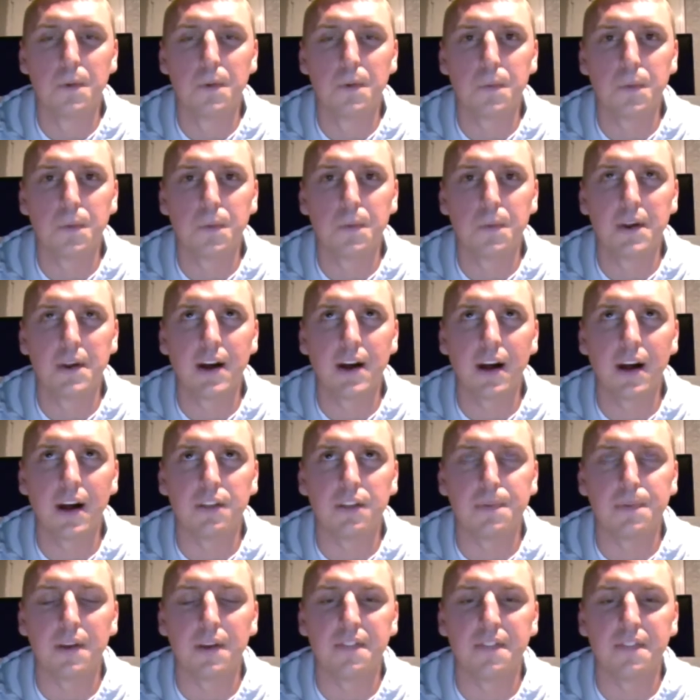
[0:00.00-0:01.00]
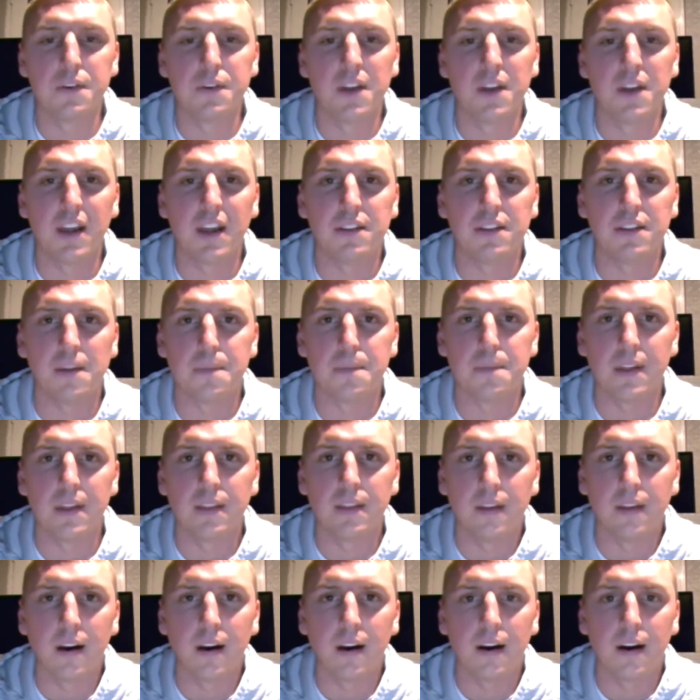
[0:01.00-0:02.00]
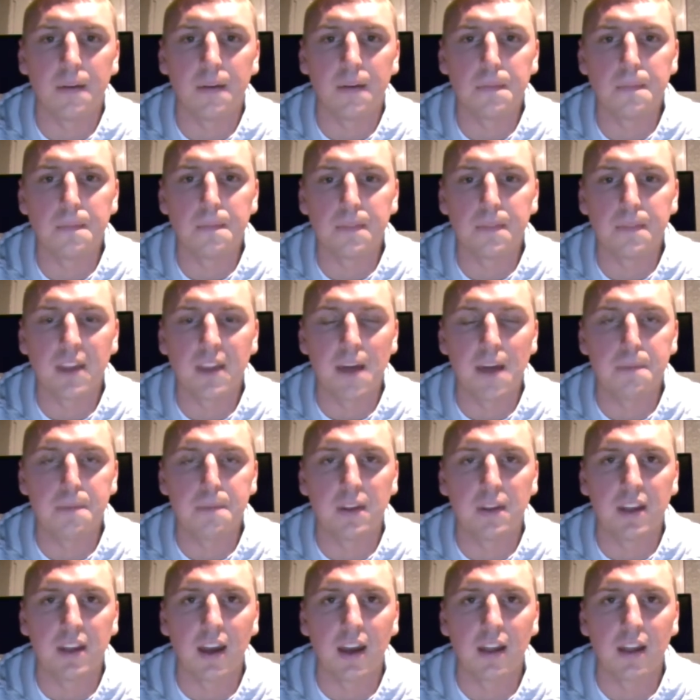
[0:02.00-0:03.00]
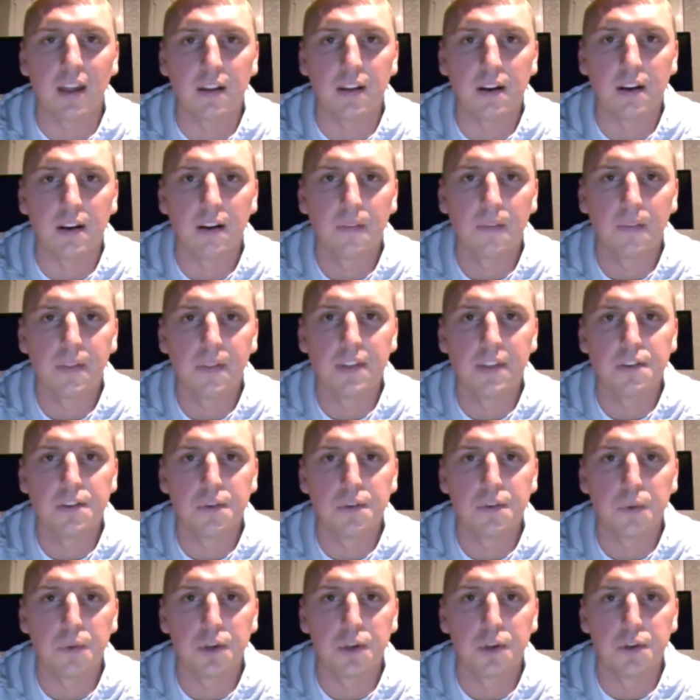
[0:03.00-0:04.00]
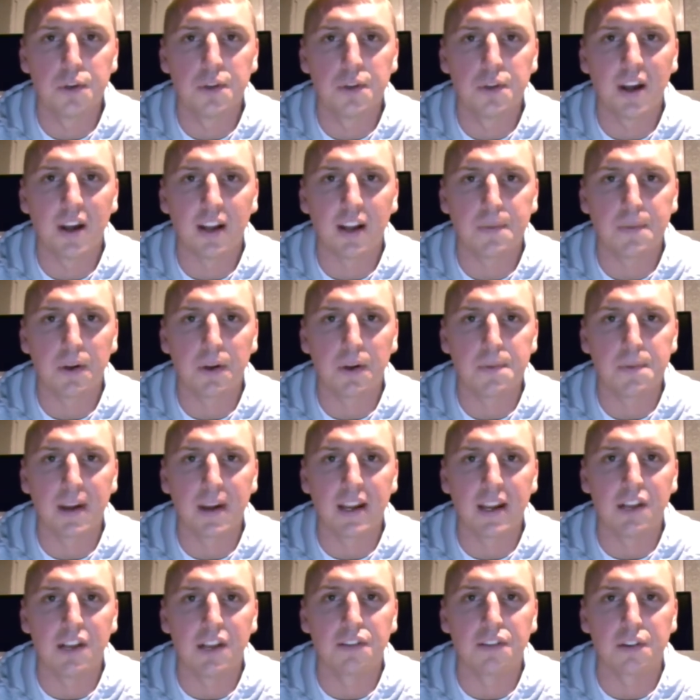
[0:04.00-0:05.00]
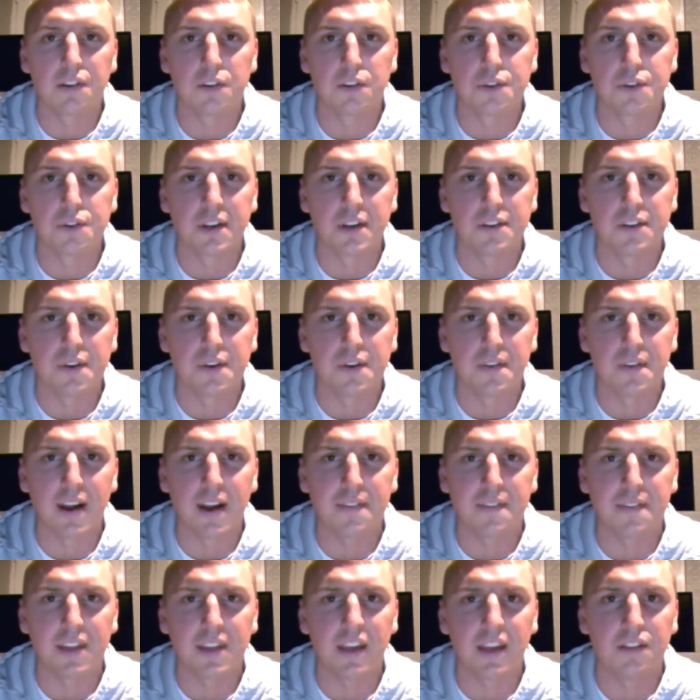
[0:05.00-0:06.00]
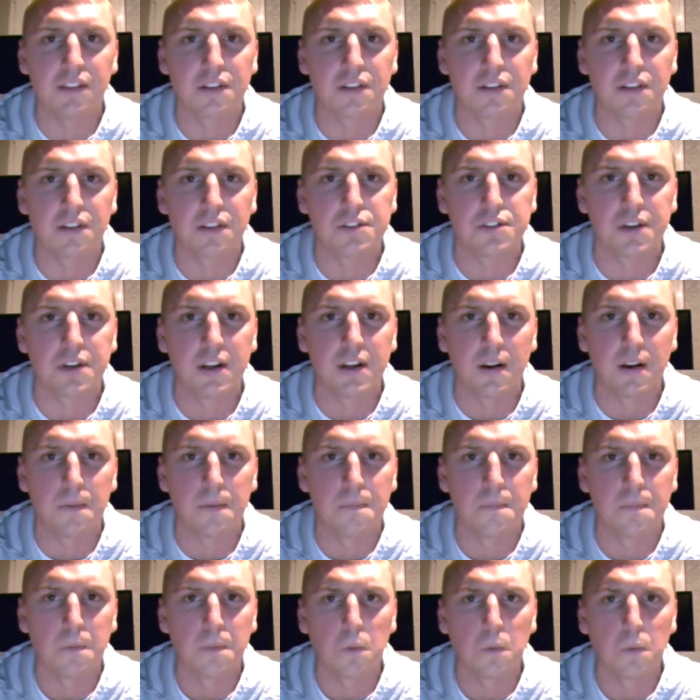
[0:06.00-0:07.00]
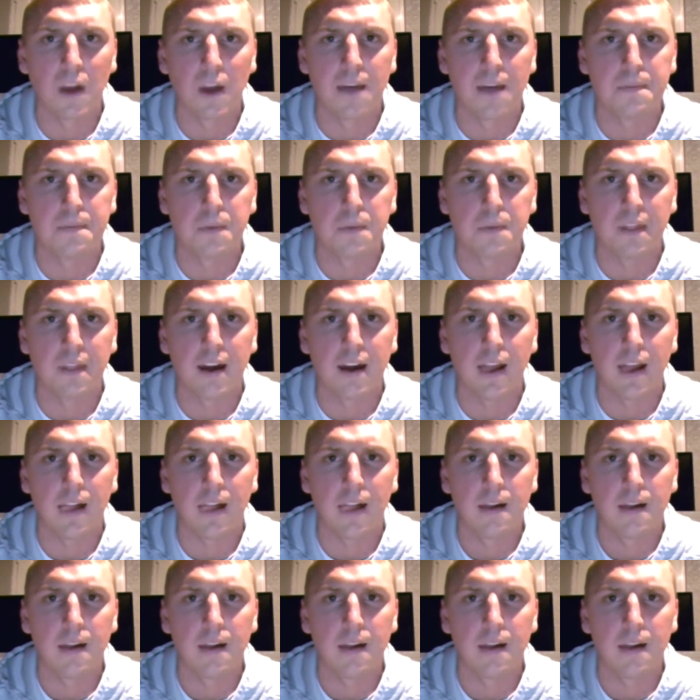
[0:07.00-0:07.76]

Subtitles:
we spent a few days up in Tampa together, you talked about you might need surgery. Did you ever have to get surgery, or what happened with that?